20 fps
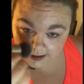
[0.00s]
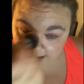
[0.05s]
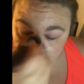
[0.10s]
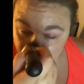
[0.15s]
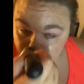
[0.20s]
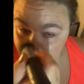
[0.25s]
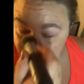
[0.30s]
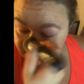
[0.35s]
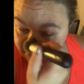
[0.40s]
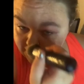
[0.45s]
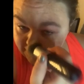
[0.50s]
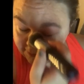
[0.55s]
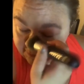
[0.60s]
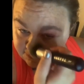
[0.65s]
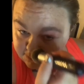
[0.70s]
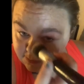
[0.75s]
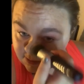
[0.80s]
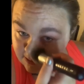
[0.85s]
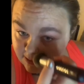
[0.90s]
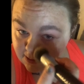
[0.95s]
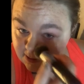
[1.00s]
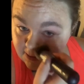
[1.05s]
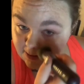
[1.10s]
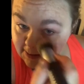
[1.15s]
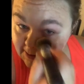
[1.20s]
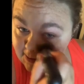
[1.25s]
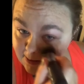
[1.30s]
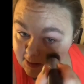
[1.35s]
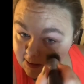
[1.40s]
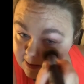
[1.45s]
I
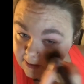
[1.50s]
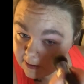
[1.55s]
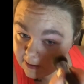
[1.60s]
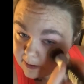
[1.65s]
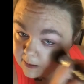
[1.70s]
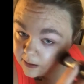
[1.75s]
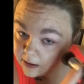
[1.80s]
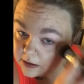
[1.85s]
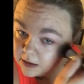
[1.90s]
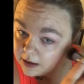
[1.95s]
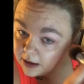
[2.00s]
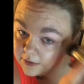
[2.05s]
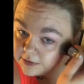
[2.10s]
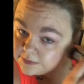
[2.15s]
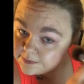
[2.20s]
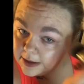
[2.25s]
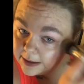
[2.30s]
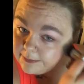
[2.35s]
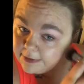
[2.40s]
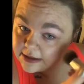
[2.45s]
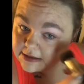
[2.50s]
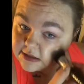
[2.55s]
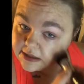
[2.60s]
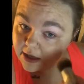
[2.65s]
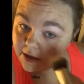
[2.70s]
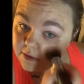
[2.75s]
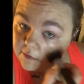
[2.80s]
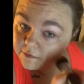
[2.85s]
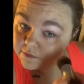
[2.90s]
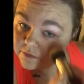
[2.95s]
was by
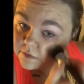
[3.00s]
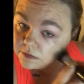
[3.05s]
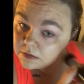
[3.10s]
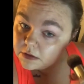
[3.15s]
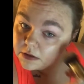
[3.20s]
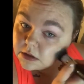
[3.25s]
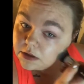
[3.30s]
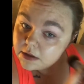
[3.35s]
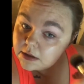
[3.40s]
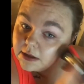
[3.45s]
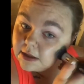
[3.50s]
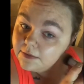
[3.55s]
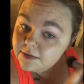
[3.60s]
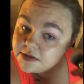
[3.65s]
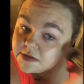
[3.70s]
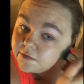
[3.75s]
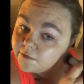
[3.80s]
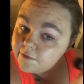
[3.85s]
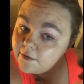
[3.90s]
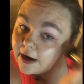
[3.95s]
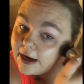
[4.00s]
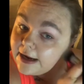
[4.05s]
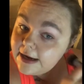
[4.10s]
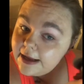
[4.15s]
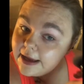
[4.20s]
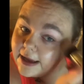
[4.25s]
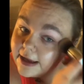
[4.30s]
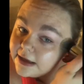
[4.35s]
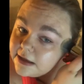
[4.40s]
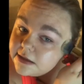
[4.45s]
myself. It was a
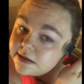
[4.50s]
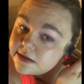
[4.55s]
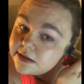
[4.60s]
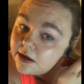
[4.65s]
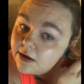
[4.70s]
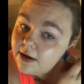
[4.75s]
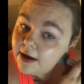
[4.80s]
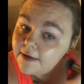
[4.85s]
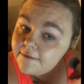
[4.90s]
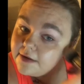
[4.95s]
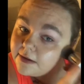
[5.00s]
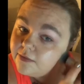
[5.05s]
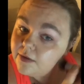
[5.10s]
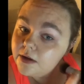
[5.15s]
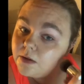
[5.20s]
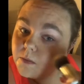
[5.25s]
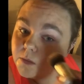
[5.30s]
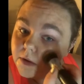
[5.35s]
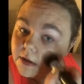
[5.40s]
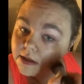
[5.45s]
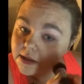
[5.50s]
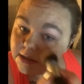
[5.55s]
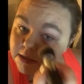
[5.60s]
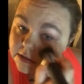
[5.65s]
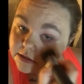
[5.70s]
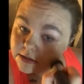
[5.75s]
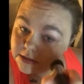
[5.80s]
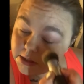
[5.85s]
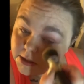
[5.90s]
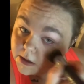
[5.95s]
Friday, so everyone
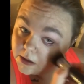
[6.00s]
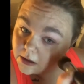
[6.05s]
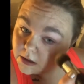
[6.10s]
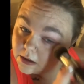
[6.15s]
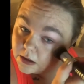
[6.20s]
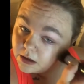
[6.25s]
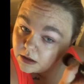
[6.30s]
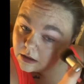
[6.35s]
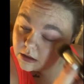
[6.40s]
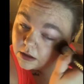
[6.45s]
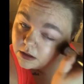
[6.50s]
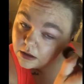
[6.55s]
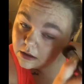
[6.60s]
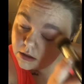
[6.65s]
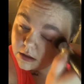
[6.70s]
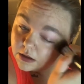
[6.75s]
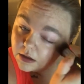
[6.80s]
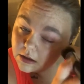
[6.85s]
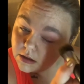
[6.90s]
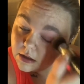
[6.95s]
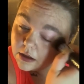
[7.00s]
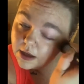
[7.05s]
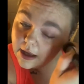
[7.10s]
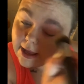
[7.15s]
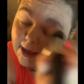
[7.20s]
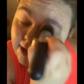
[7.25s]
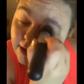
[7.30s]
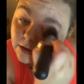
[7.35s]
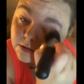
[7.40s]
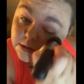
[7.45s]
was
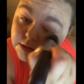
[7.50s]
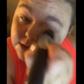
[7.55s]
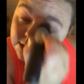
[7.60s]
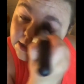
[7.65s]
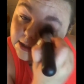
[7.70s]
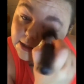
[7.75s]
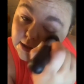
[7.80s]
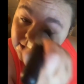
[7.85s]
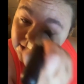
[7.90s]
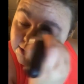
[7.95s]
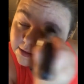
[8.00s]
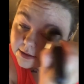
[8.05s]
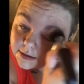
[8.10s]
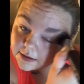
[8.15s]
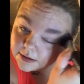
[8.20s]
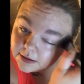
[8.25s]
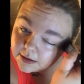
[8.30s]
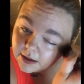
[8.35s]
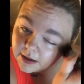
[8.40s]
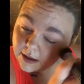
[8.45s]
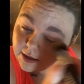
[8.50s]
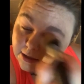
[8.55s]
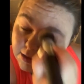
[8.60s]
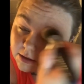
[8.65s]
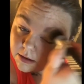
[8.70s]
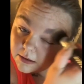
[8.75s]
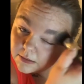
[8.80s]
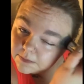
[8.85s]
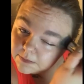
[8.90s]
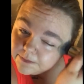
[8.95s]
out.
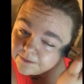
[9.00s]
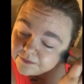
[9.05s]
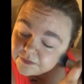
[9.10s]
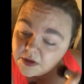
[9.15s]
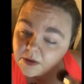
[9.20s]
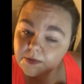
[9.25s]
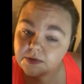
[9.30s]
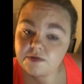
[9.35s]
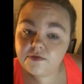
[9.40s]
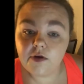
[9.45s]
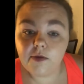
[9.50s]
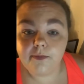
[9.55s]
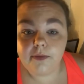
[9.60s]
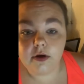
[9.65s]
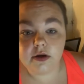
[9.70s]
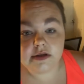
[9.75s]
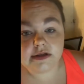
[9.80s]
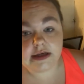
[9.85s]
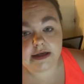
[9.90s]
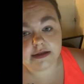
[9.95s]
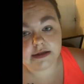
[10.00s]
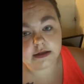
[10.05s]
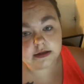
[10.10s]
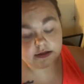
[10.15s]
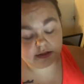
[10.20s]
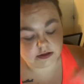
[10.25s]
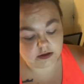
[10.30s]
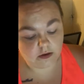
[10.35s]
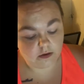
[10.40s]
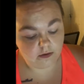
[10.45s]
It was football season,
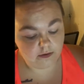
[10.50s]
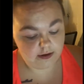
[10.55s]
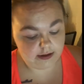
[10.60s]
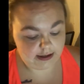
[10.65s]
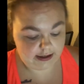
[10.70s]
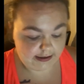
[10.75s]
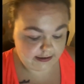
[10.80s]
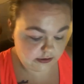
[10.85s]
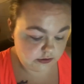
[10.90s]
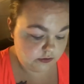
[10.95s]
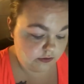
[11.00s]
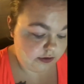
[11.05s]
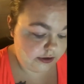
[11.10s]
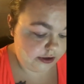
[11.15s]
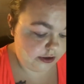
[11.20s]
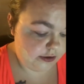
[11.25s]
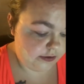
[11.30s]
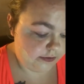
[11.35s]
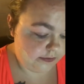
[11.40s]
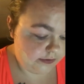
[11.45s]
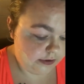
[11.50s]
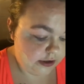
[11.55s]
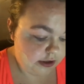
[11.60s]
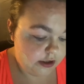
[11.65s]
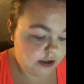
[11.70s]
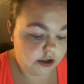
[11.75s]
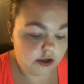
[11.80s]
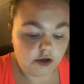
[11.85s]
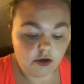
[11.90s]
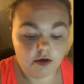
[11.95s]
so in high school, you know,
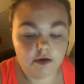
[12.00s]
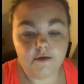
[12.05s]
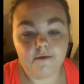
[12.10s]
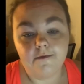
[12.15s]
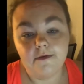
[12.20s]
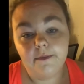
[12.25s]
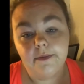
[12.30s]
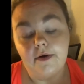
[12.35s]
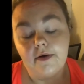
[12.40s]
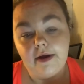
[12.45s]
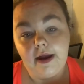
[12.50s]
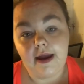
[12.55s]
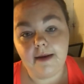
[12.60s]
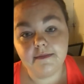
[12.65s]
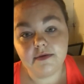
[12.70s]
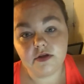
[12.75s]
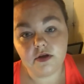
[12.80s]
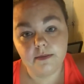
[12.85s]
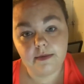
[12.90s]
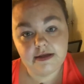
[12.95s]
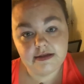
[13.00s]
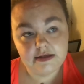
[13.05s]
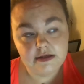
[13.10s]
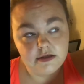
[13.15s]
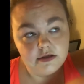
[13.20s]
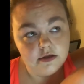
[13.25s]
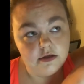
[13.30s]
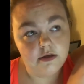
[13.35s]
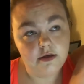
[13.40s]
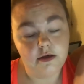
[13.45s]
you go to the football games. So my
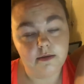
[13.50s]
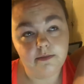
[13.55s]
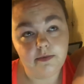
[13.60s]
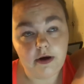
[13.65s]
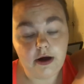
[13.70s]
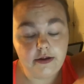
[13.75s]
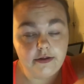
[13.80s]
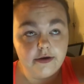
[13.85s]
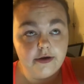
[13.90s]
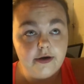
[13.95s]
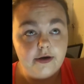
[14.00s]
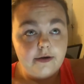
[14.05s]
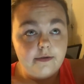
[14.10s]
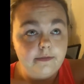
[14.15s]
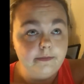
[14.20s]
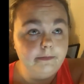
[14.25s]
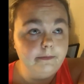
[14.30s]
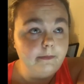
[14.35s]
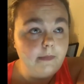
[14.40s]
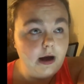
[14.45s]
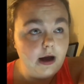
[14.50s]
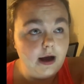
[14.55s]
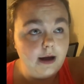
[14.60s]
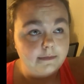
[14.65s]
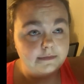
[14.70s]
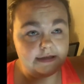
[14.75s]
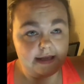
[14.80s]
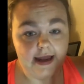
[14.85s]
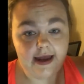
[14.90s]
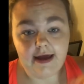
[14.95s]
sister, brother,
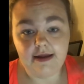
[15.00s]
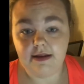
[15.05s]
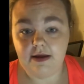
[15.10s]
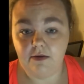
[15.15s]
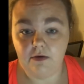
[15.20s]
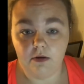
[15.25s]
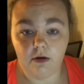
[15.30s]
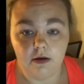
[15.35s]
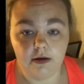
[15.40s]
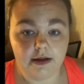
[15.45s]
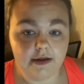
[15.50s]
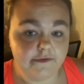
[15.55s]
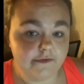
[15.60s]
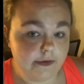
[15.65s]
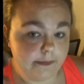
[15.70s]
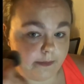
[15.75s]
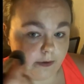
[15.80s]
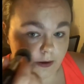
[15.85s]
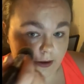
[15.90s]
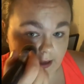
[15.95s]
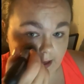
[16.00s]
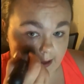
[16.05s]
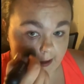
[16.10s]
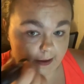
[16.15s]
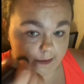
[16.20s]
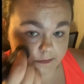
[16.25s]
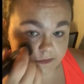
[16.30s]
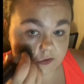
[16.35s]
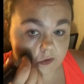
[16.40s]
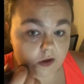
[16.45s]
mom, dad, they were all at football
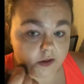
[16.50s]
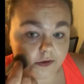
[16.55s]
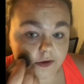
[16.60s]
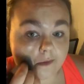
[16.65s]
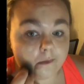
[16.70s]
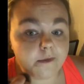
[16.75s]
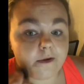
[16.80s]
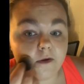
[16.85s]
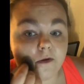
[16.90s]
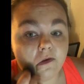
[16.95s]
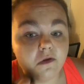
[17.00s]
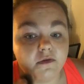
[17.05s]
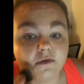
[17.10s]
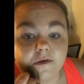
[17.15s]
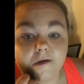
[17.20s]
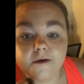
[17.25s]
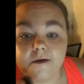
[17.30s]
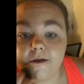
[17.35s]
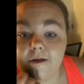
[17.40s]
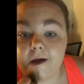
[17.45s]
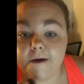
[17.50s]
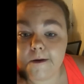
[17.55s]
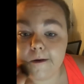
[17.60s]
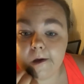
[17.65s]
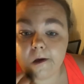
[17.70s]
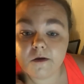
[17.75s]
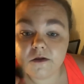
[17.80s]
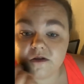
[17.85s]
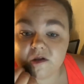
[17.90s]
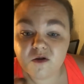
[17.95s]
games, whether it be Hoover or Glen
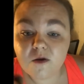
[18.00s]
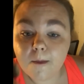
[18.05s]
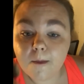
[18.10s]
Oaks.